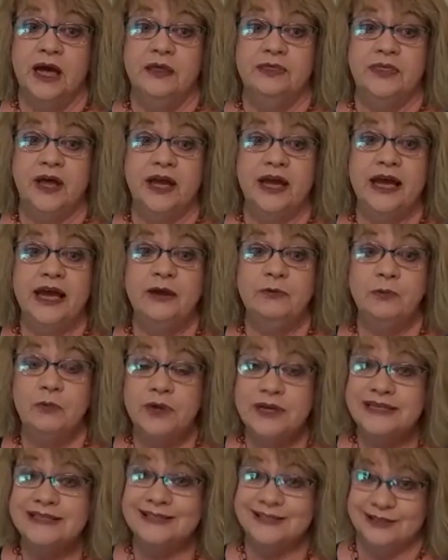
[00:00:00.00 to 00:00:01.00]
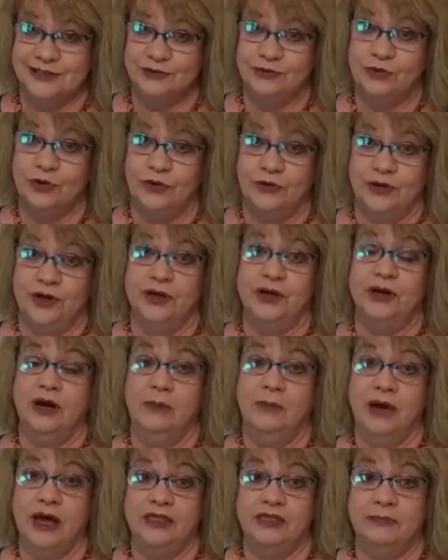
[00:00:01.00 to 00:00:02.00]
They had reason to worry
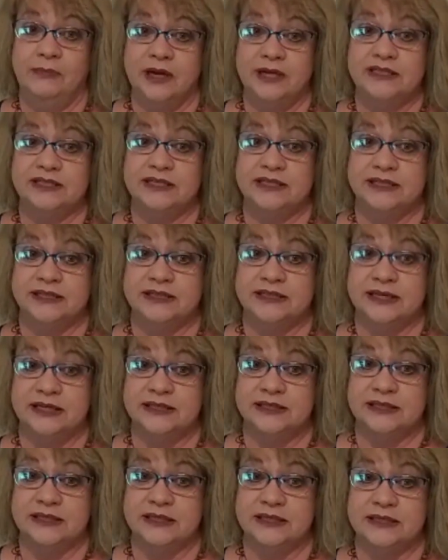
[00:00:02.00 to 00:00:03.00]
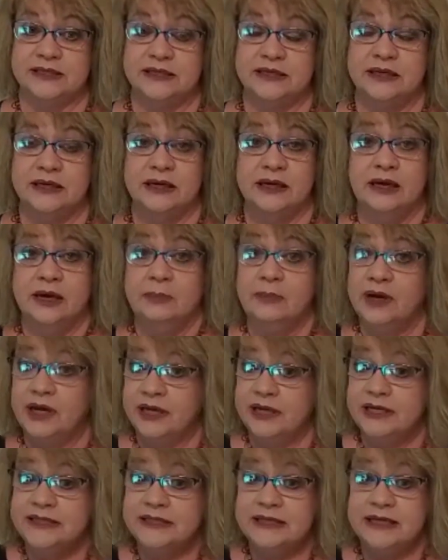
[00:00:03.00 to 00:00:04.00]
about the basic necessities, but
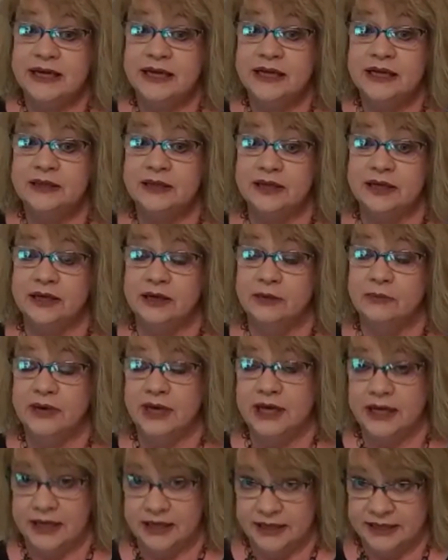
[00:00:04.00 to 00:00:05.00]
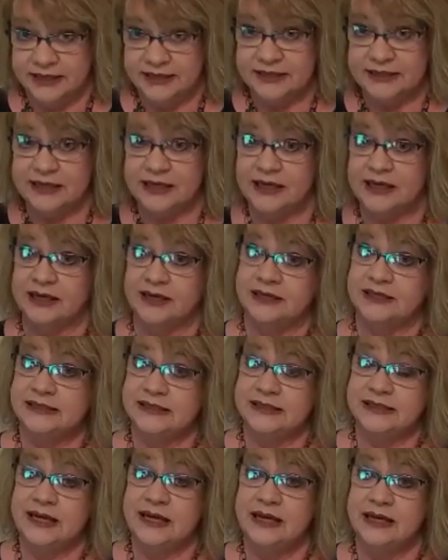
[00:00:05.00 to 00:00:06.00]
he's telling them, and he is telling us
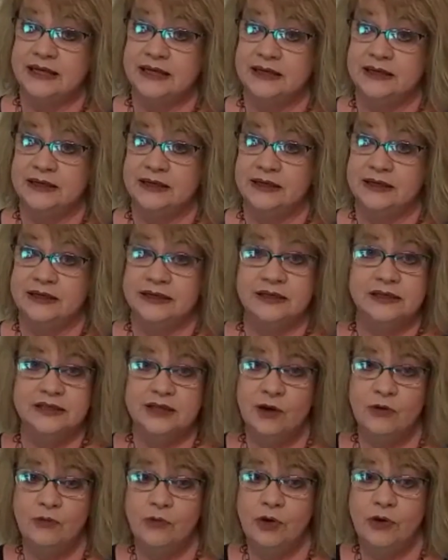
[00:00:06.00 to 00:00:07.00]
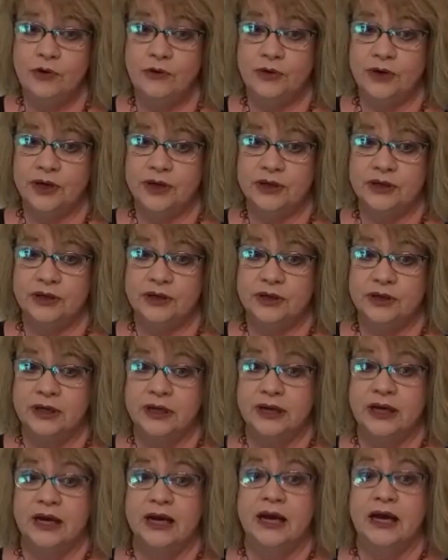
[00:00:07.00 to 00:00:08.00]
today, don't worry.
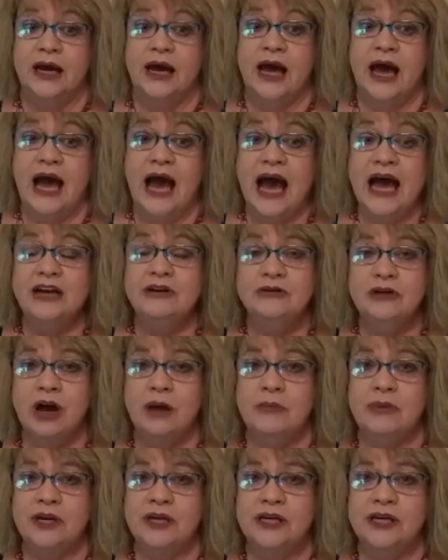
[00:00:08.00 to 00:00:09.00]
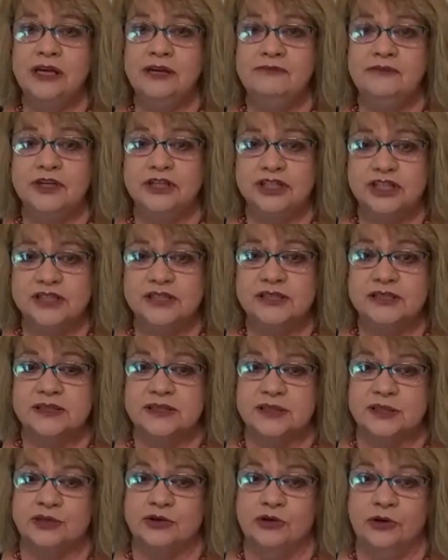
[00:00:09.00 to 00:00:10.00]
I do not believe that Jesus
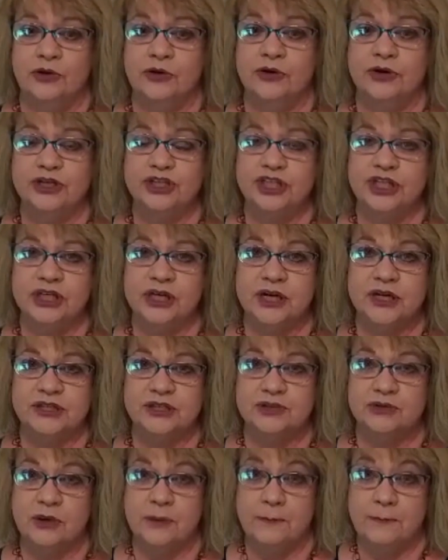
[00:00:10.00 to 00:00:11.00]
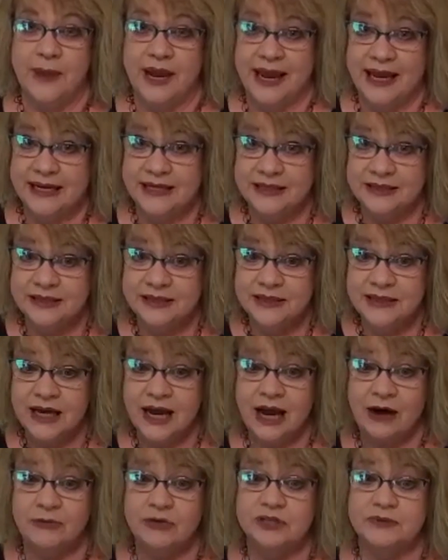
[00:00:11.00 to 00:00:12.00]
is encouraging us to abandon
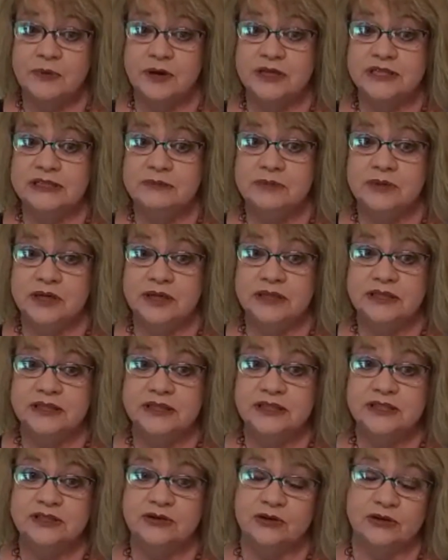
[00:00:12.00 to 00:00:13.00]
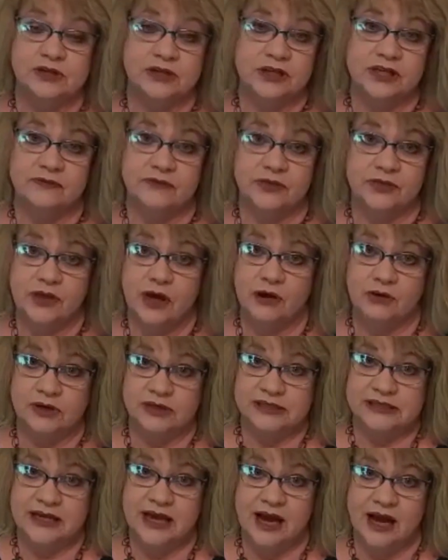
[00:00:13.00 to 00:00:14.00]
our responsibilities or to live a
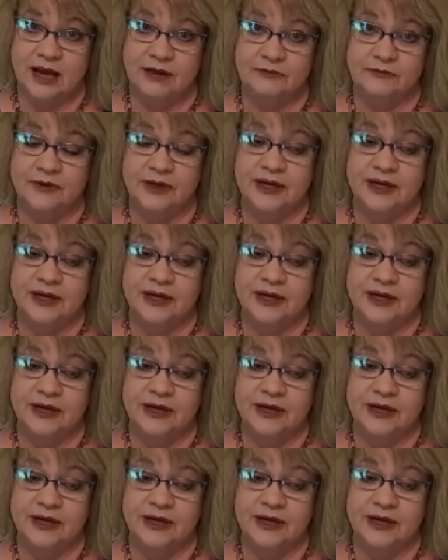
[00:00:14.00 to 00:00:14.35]
thoughtless life,